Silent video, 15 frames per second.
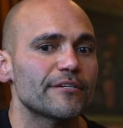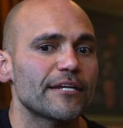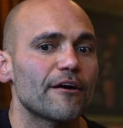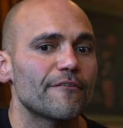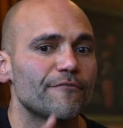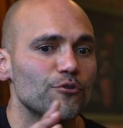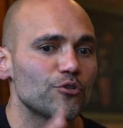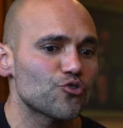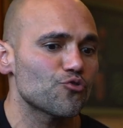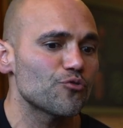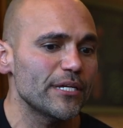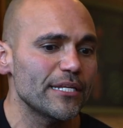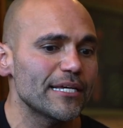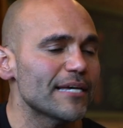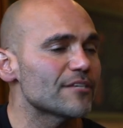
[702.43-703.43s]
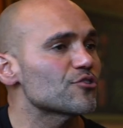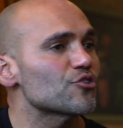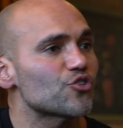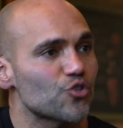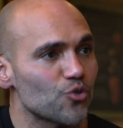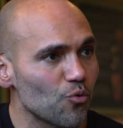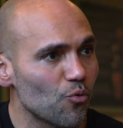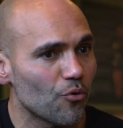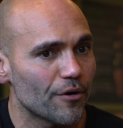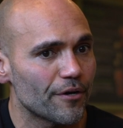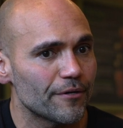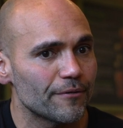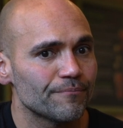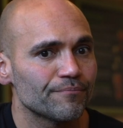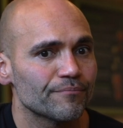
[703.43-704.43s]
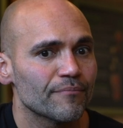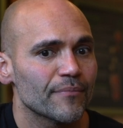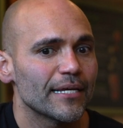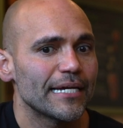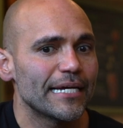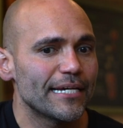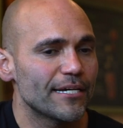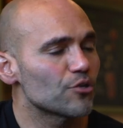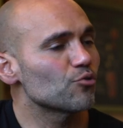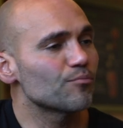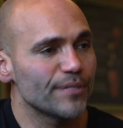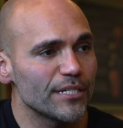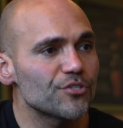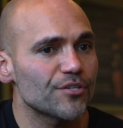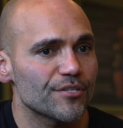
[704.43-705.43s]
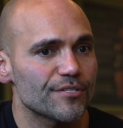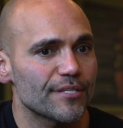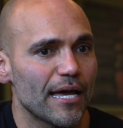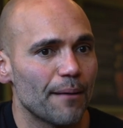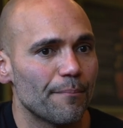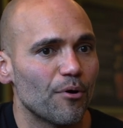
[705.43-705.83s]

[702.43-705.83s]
Now, if you treat it as a chore, it'll be just that.